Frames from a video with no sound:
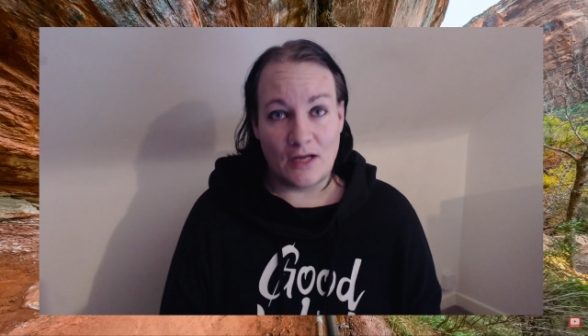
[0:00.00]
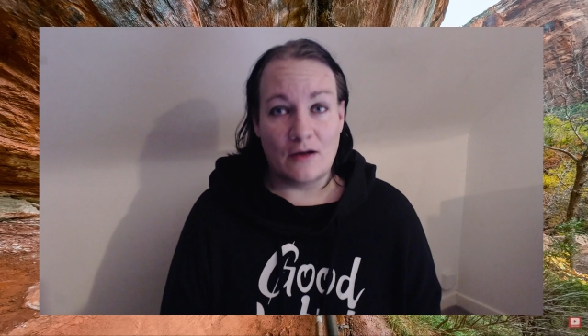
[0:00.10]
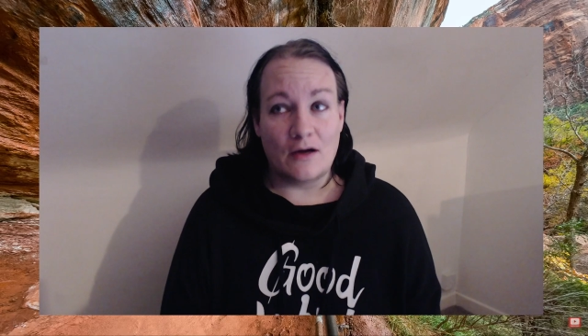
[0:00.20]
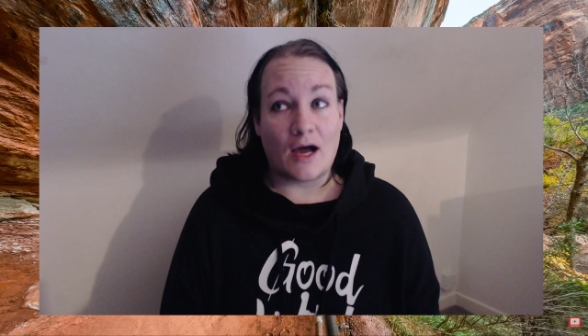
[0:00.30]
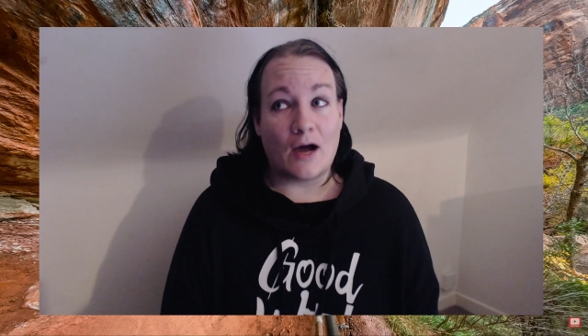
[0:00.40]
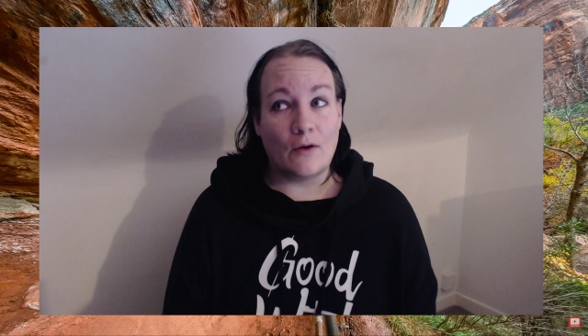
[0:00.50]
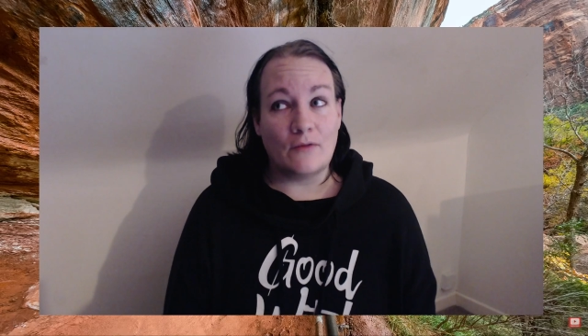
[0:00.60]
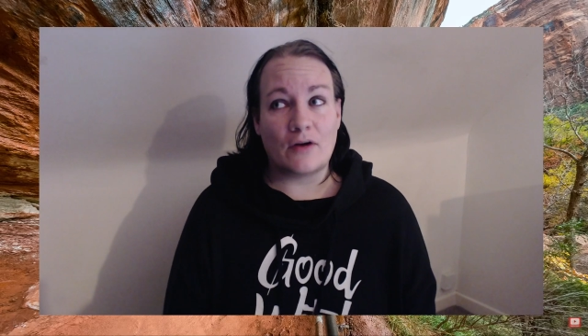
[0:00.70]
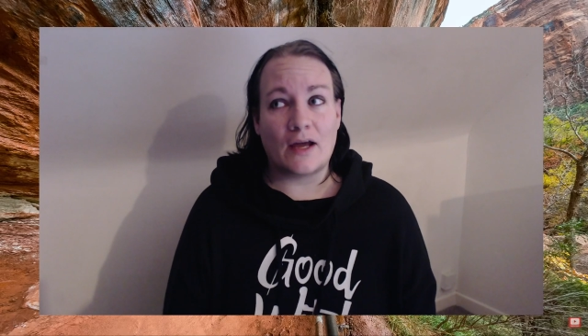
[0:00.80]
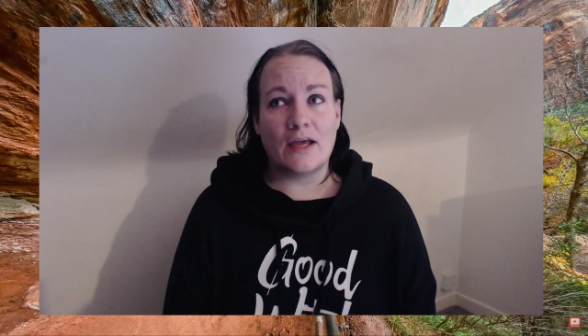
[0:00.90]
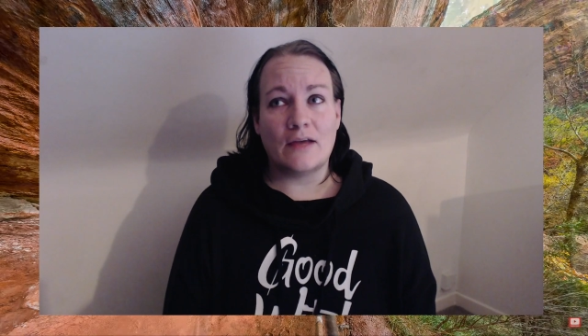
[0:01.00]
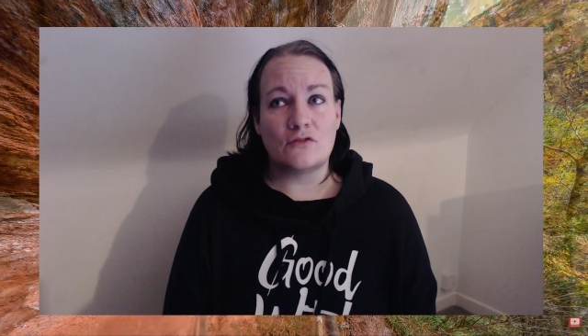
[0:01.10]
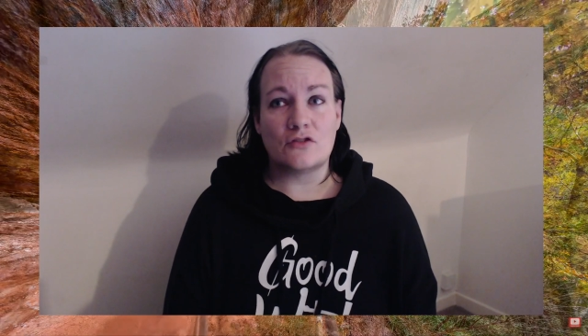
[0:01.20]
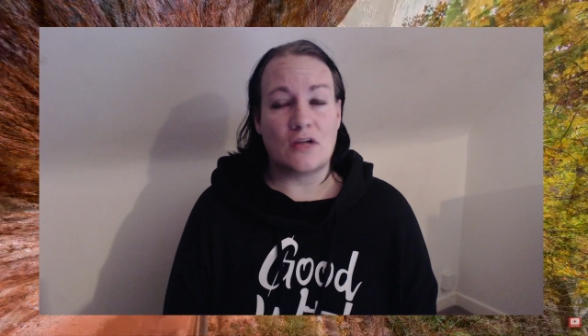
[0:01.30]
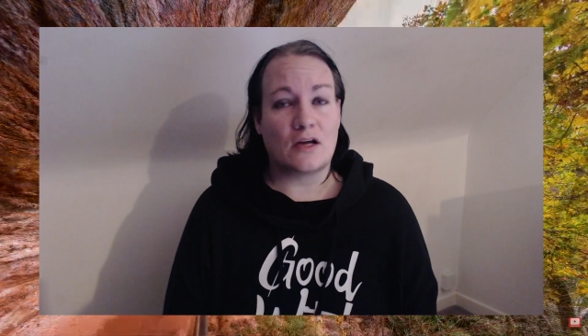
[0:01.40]
However, I have
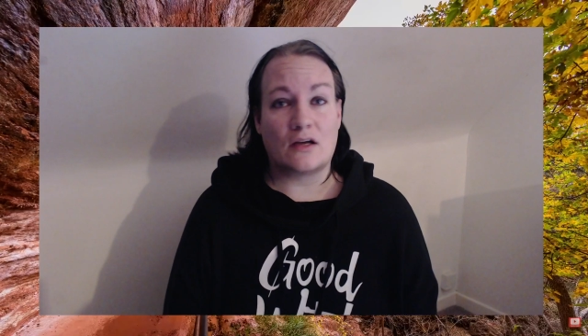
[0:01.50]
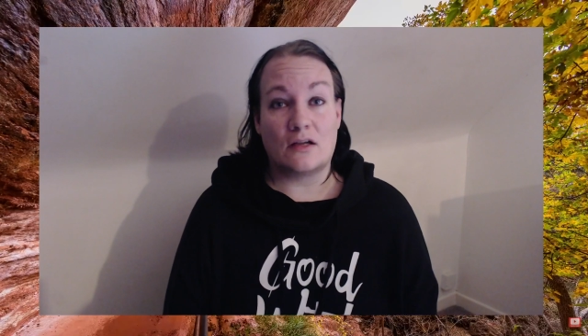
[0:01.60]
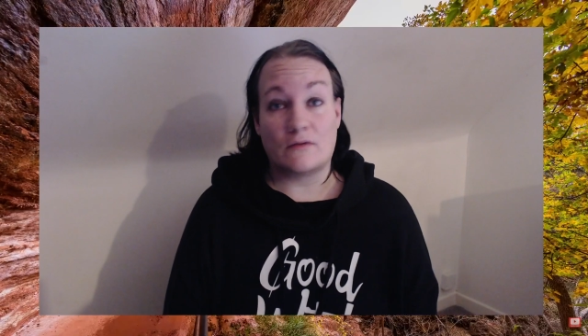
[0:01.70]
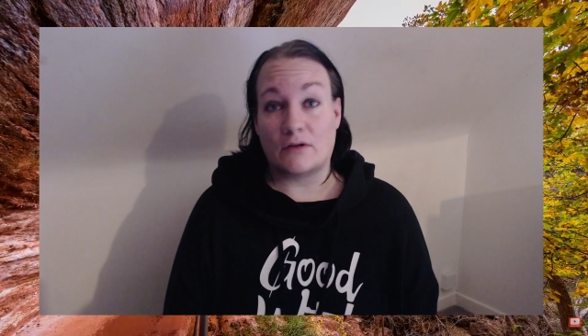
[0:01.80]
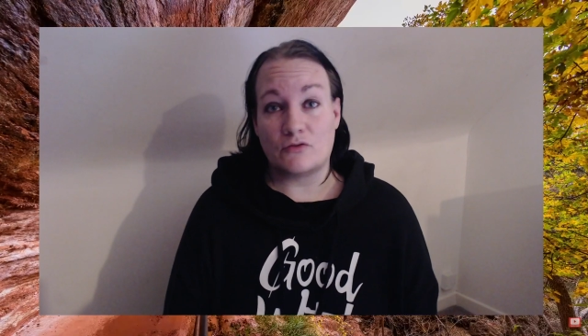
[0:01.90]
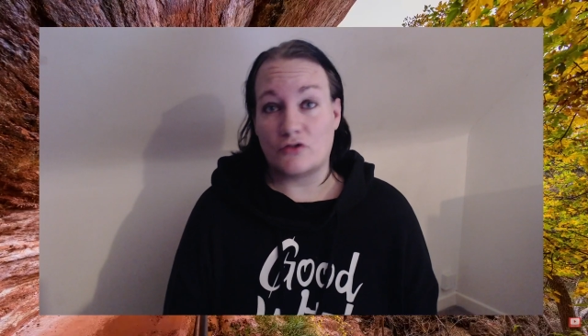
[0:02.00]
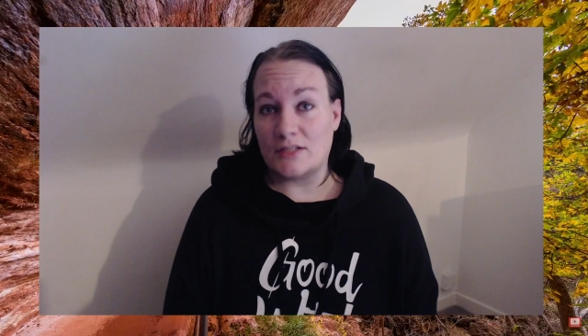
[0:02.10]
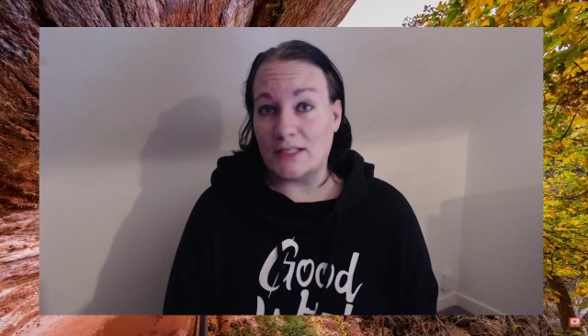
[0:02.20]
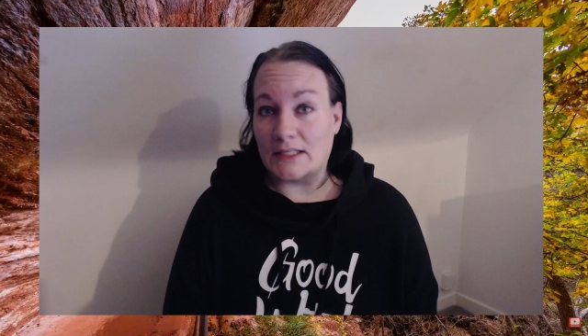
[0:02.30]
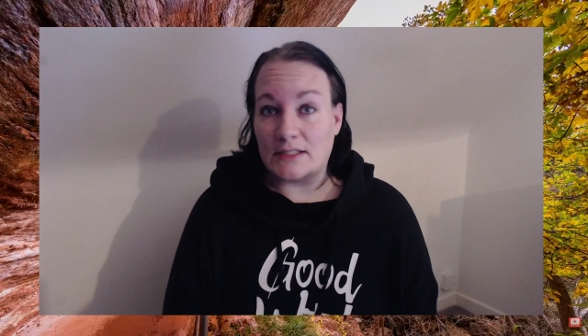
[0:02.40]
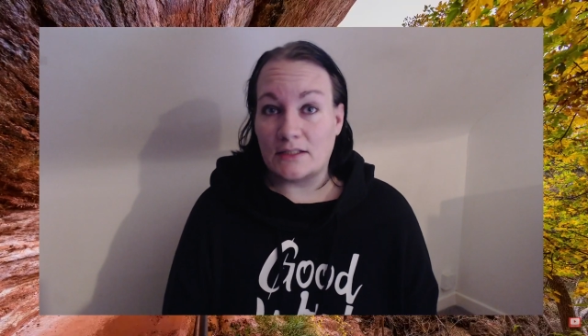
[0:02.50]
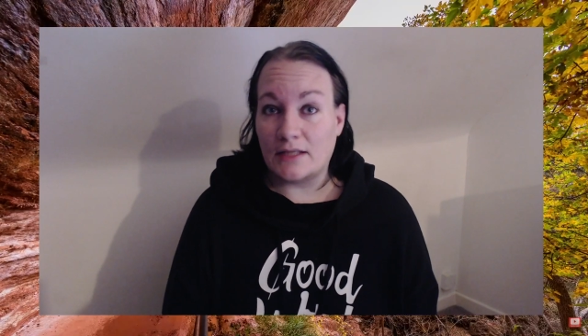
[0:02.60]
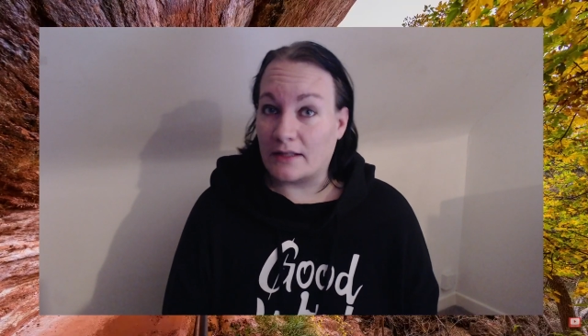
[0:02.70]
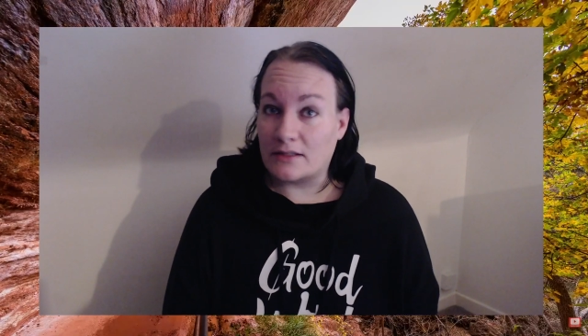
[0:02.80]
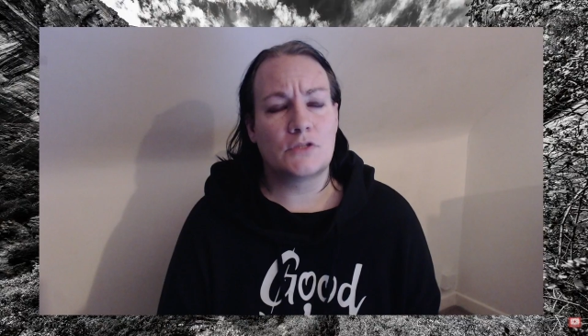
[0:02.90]
just not gotten around to see it yet.